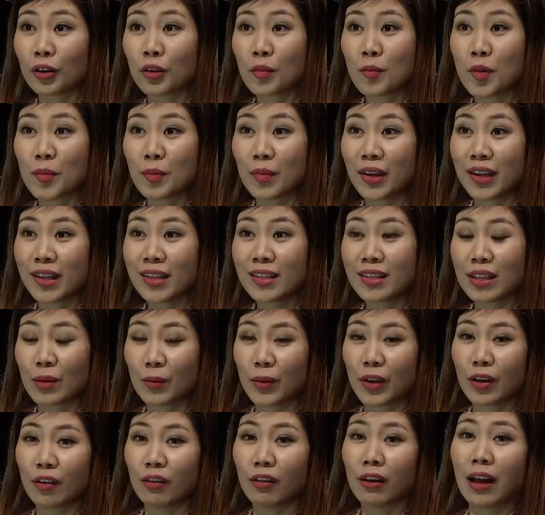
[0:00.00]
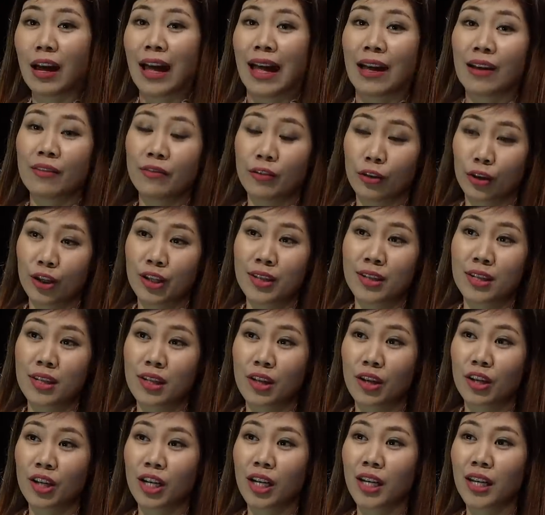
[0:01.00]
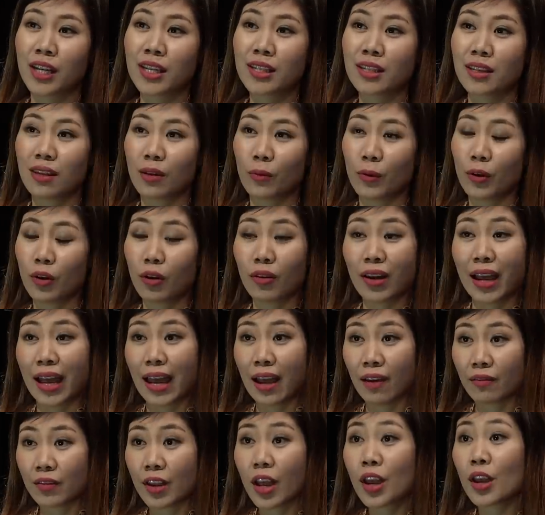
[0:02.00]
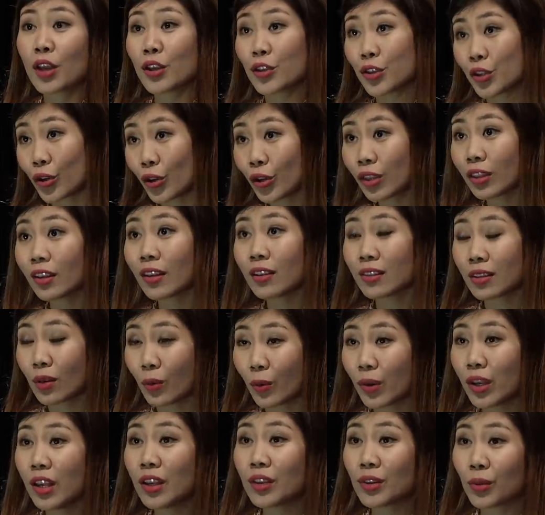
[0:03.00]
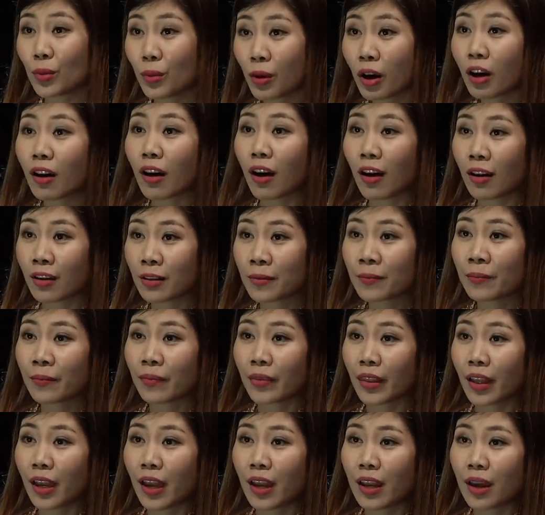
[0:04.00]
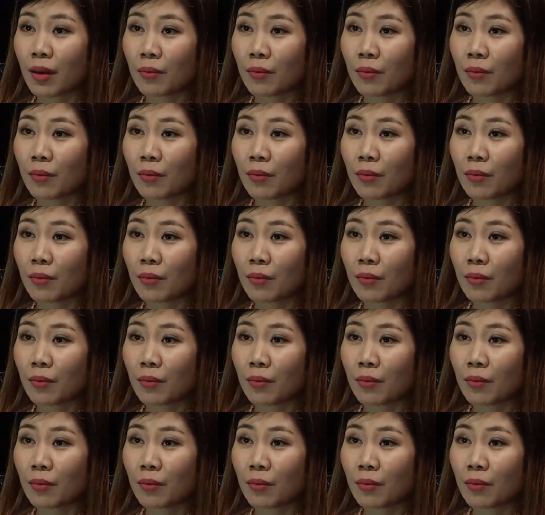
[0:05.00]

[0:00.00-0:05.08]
human beings and we all have our insecurities and we all have certain things that we need to work on. And